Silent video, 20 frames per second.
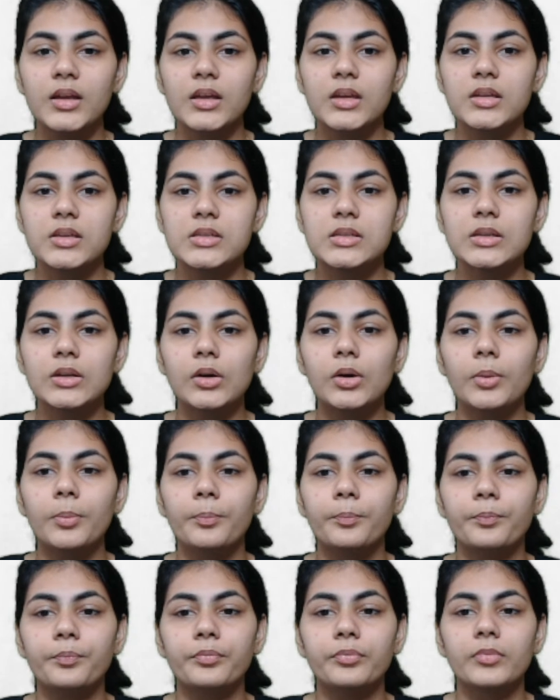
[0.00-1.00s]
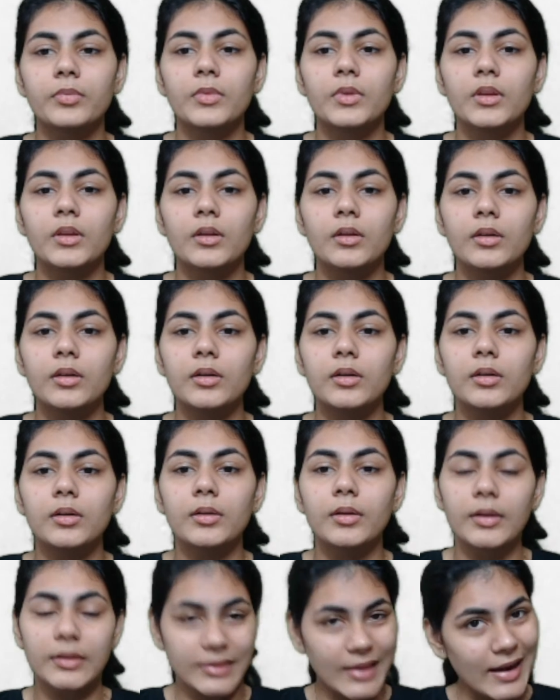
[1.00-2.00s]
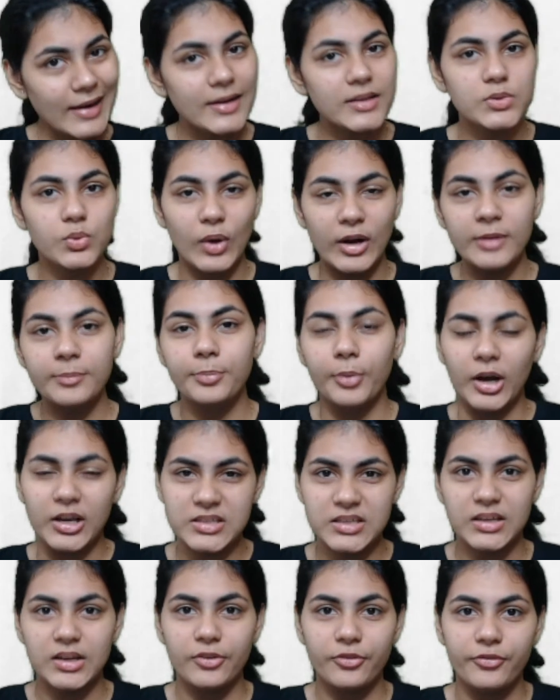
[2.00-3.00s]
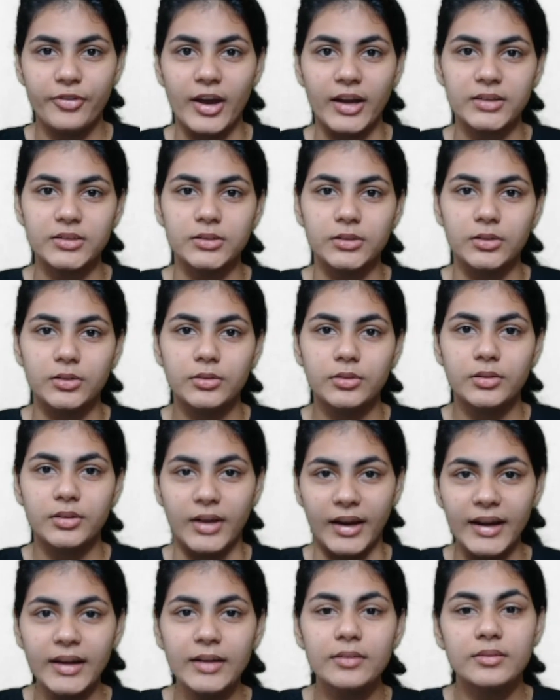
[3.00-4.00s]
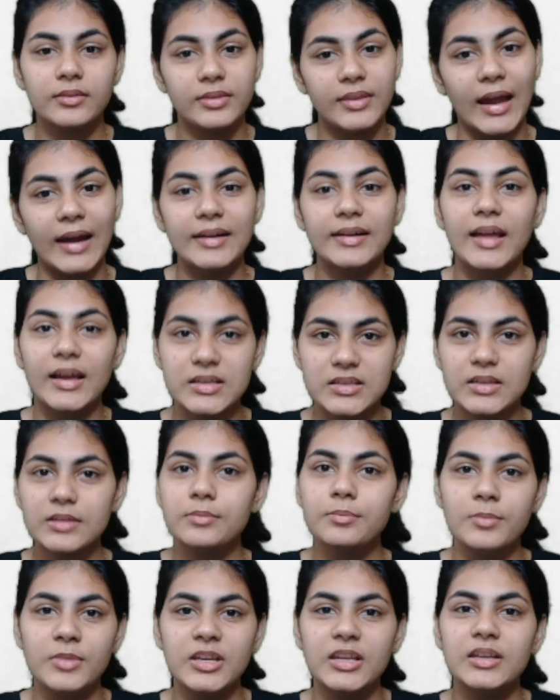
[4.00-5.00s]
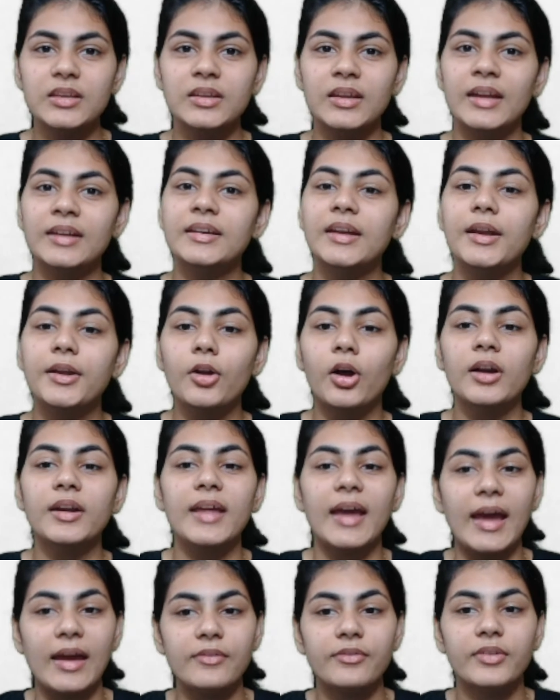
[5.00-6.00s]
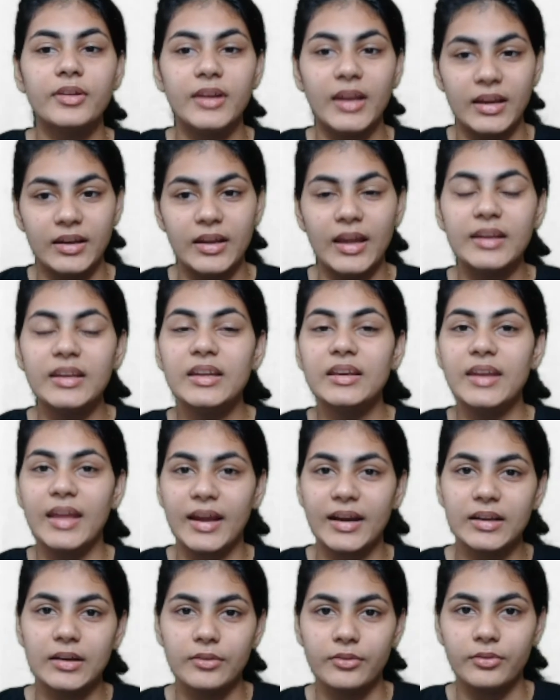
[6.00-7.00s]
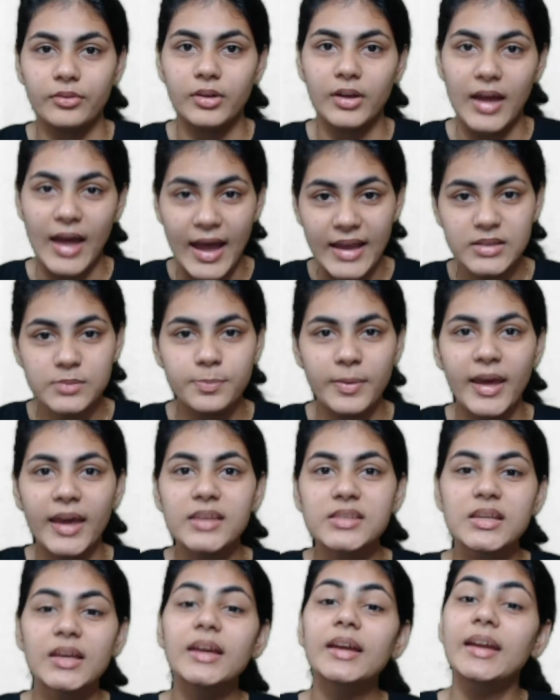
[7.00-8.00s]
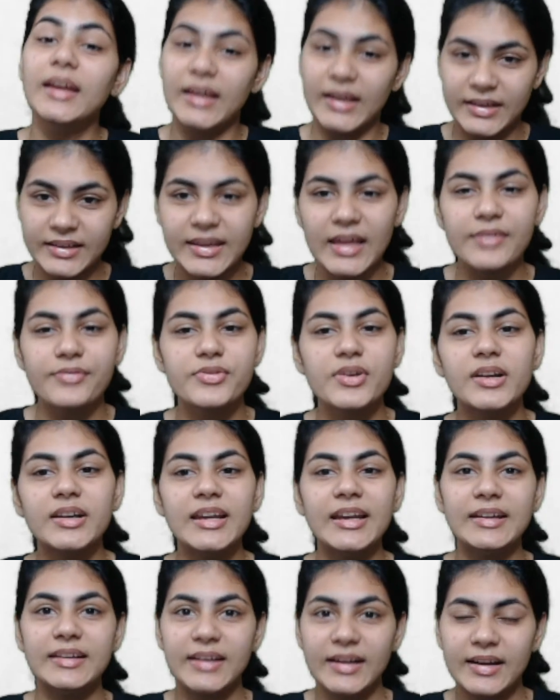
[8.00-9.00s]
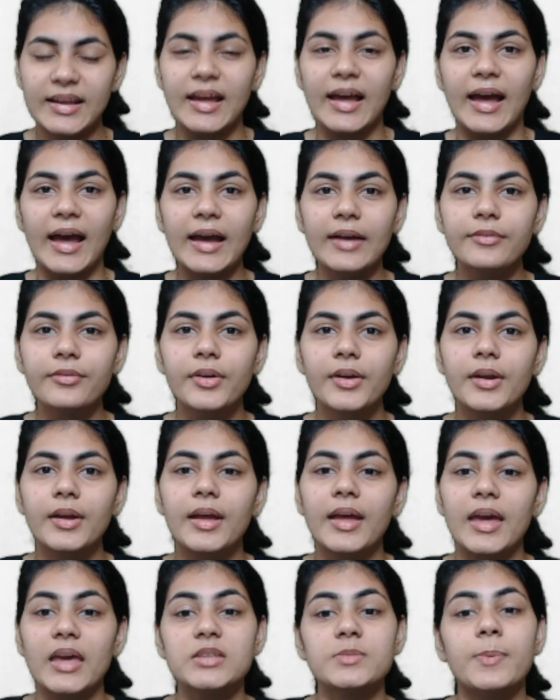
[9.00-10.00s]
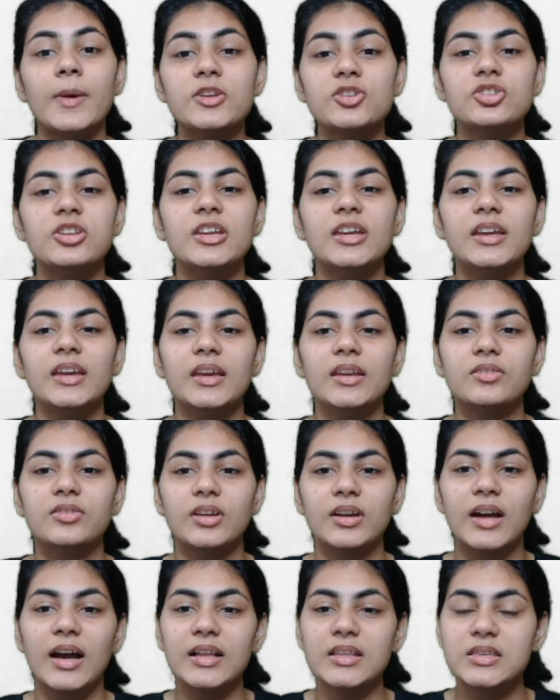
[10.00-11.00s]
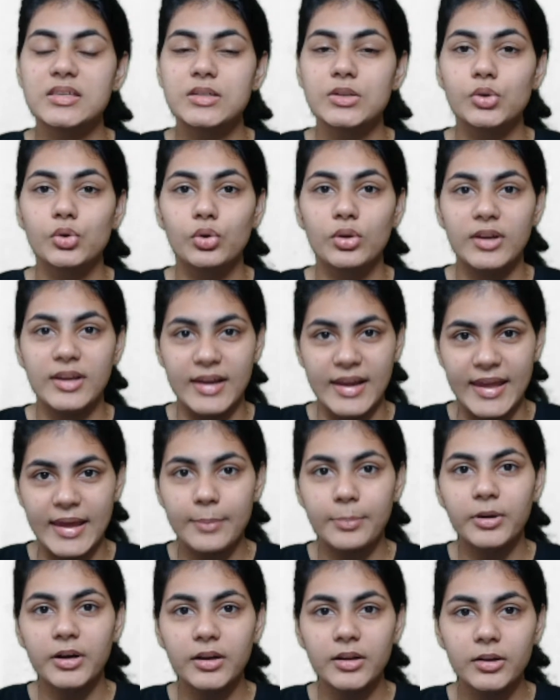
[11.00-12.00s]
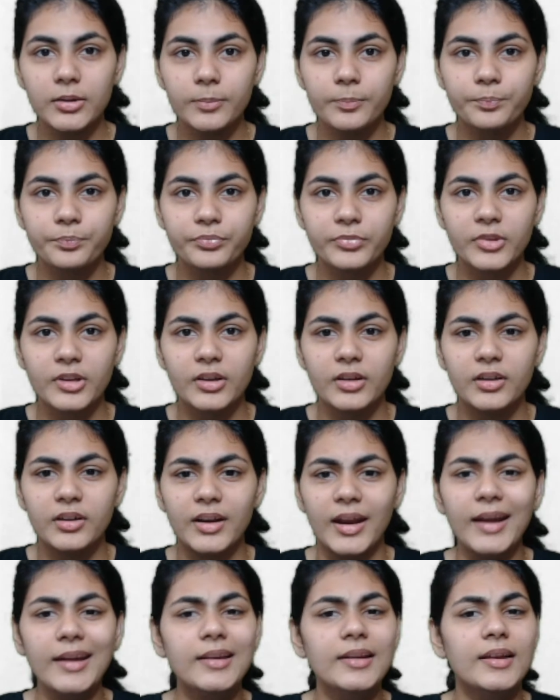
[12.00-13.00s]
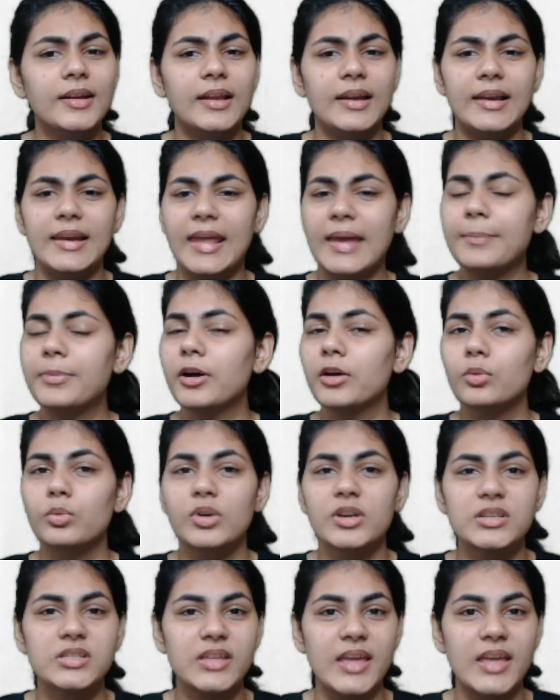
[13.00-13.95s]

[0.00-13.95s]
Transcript: So that is one positive factor, right? That doesn't mean it did not have any negative aspects. It definitely did have, especially in regards to labor, right? Labor was